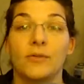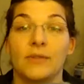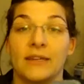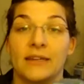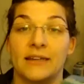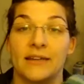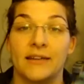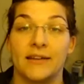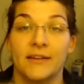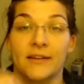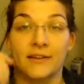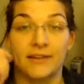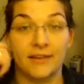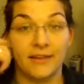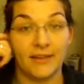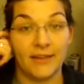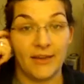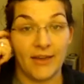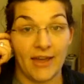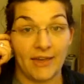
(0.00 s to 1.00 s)
there
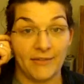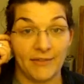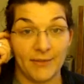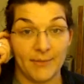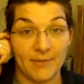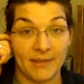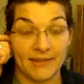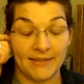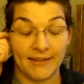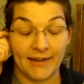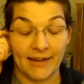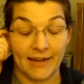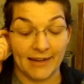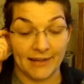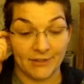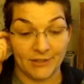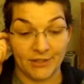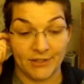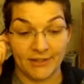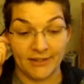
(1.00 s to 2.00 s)
you have some Is It
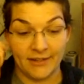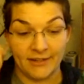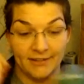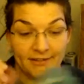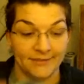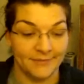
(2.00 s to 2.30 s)
action.